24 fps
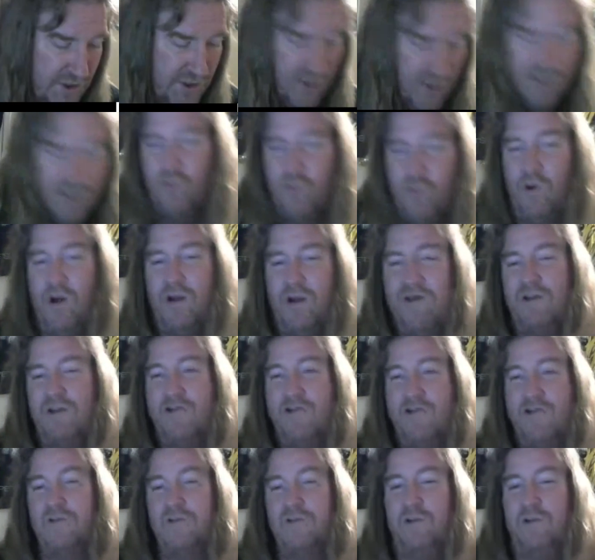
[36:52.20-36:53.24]
walk into the
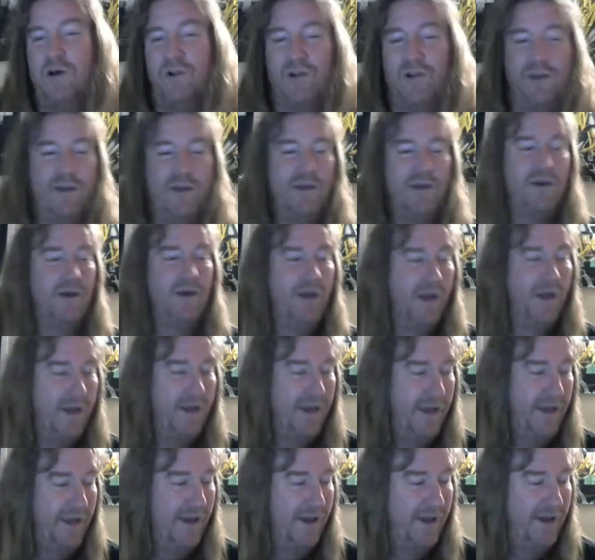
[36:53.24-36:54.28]
building,
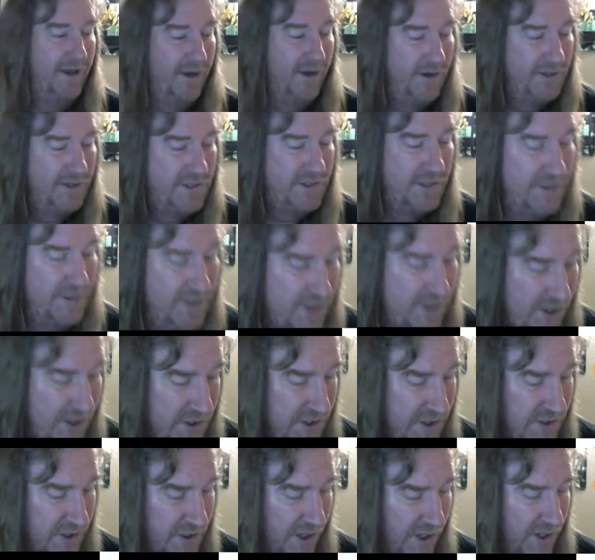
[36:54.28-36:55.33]
and all of a sudden the guard starts
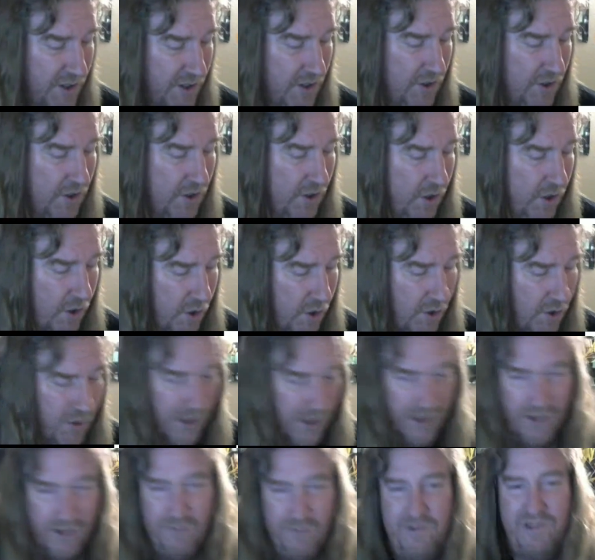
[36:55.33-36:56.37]
like, hold on,
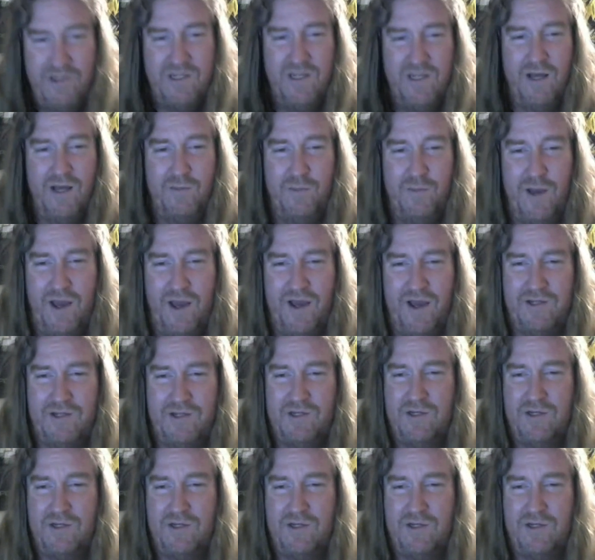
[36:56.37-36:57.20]
let me see that pass.